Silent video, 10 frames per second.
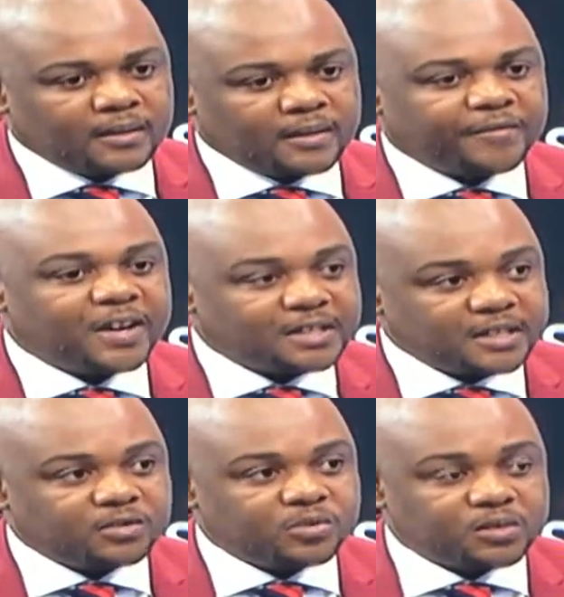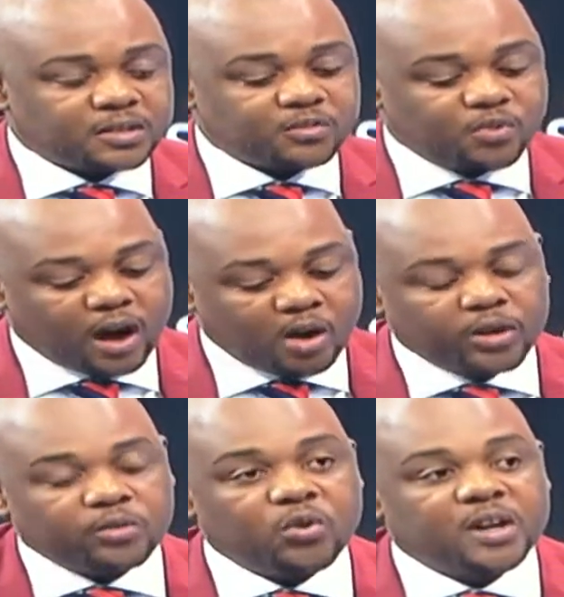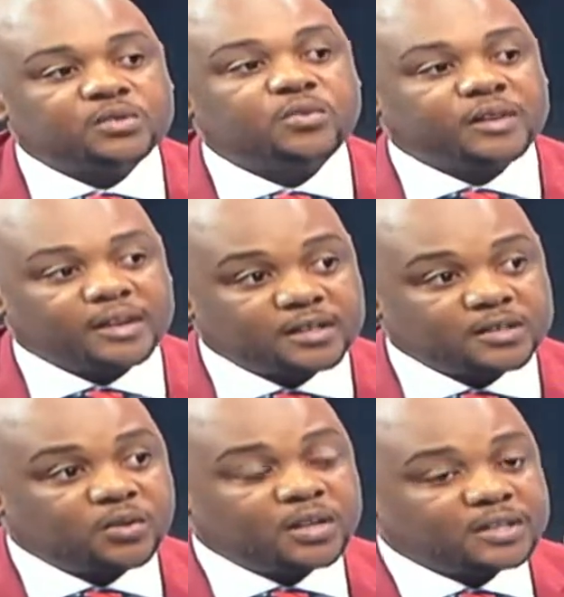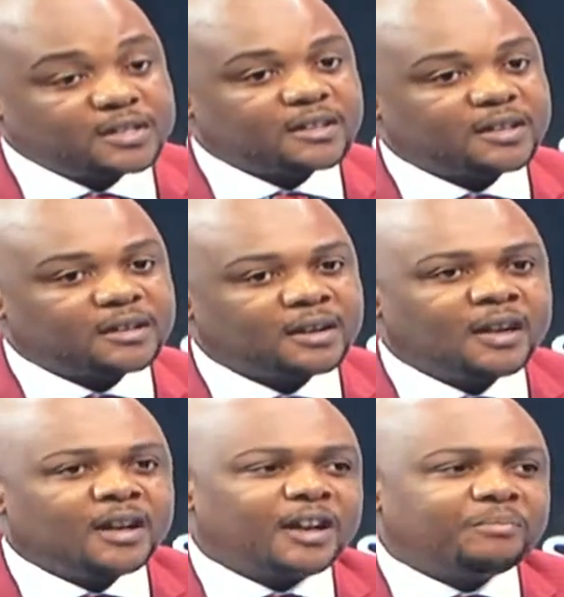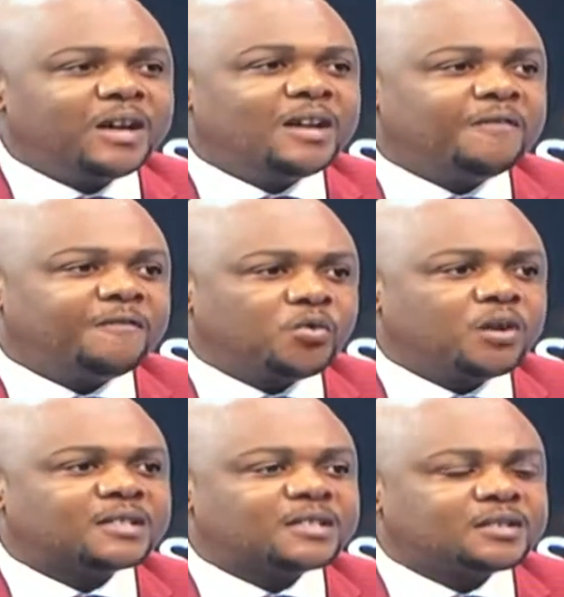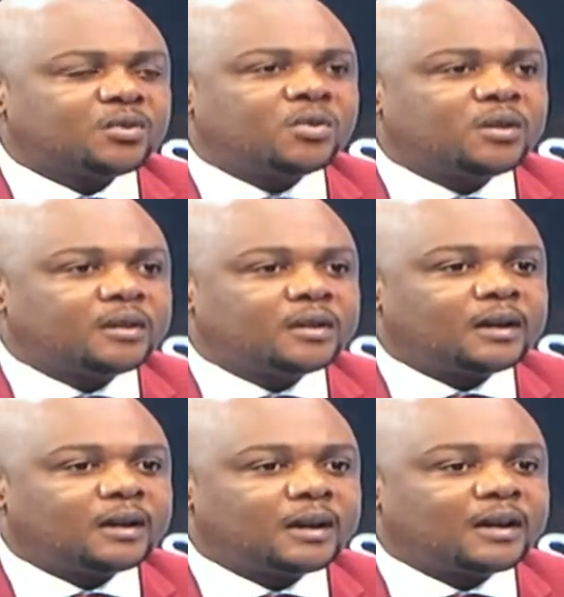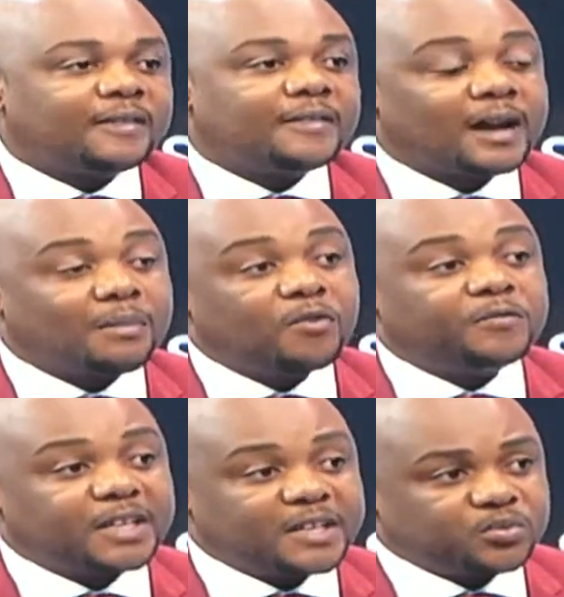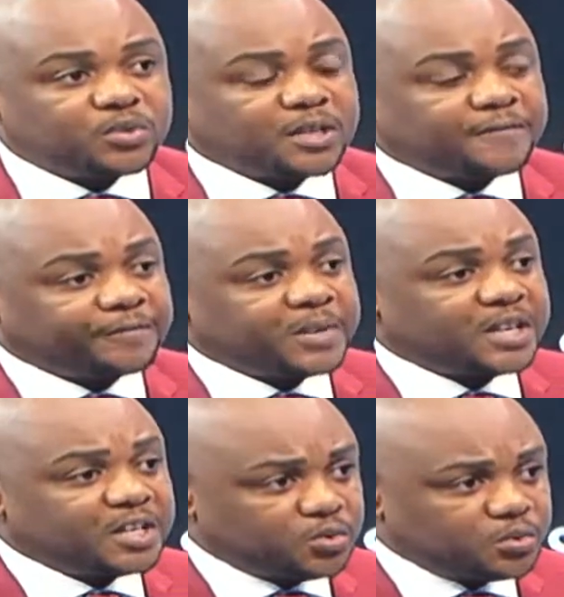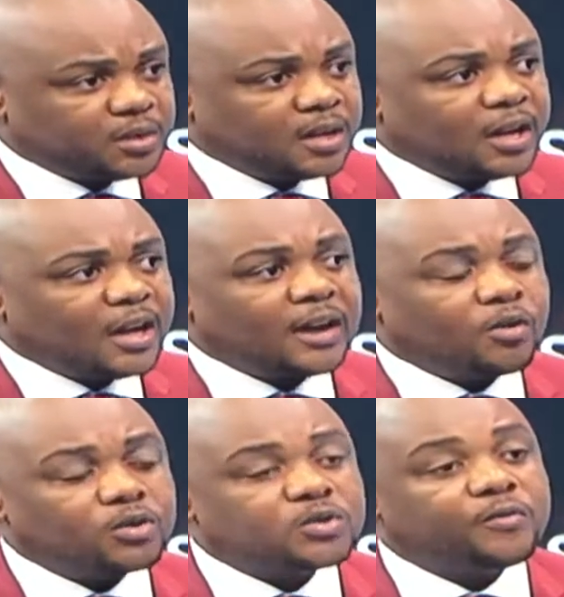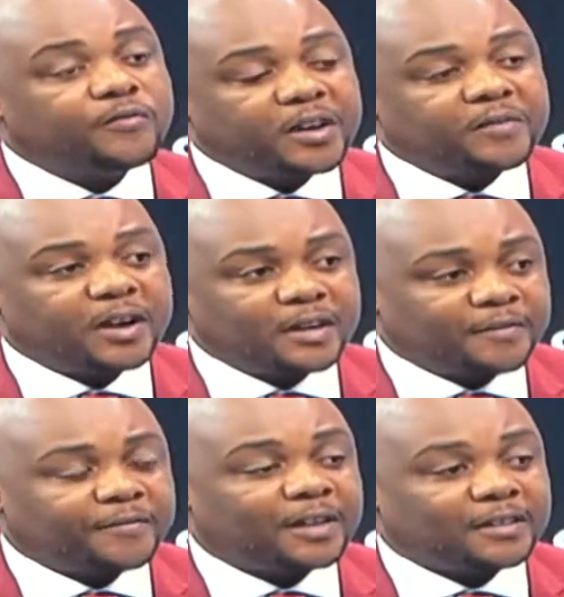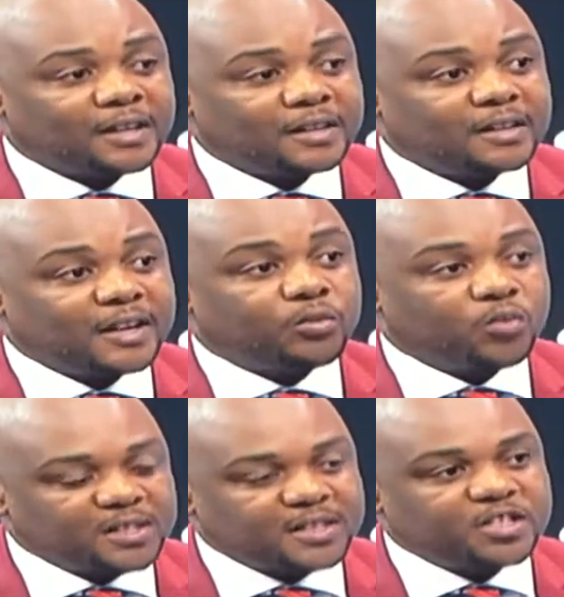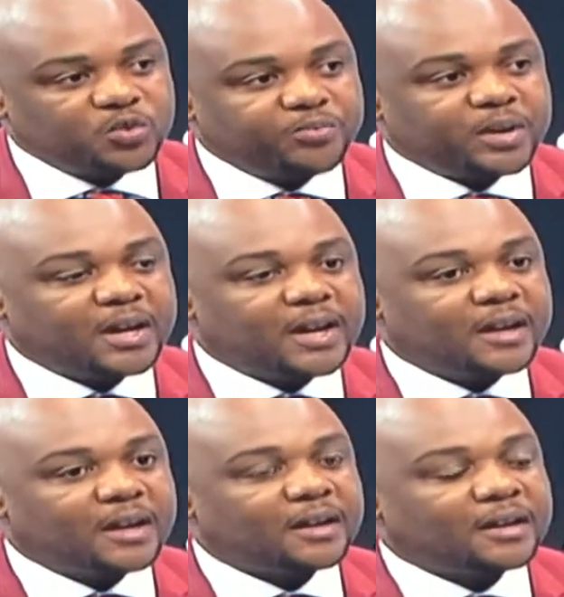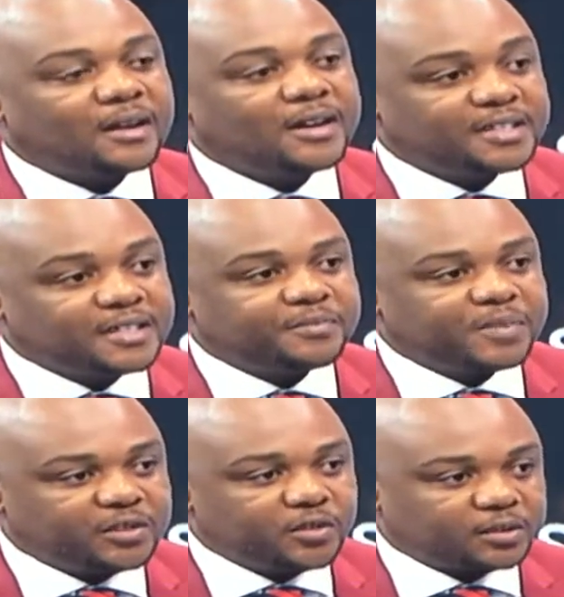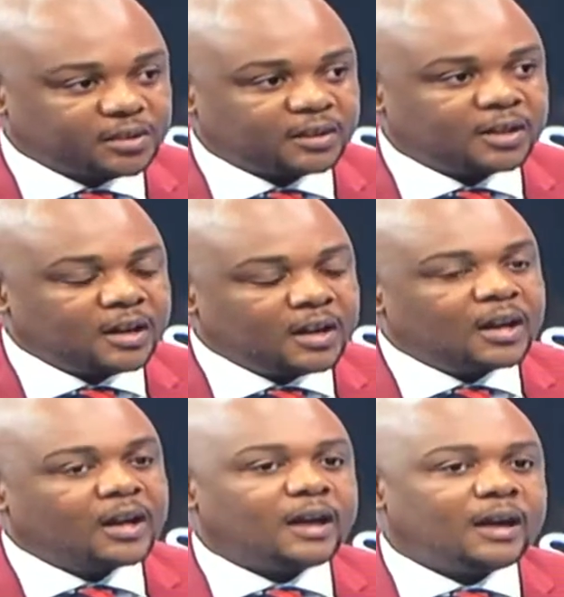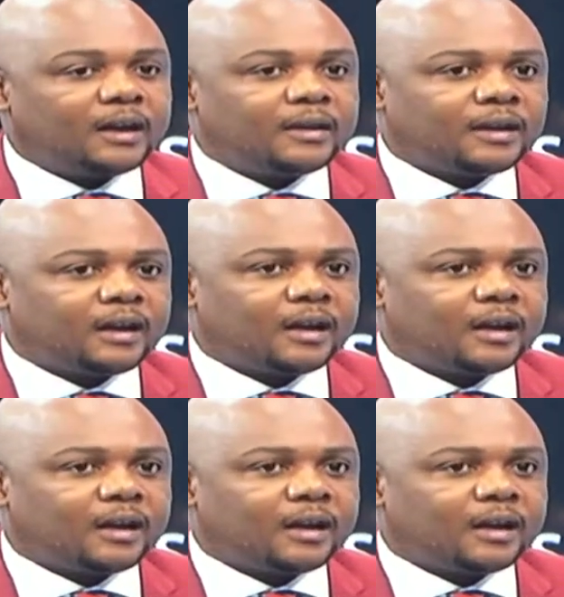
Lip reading: the fake sick notes, how it works with regards to addressing that. It mainly focuses on the number of days which have been issued, and also verifying the fact that it was issued by a legitimate doctor. And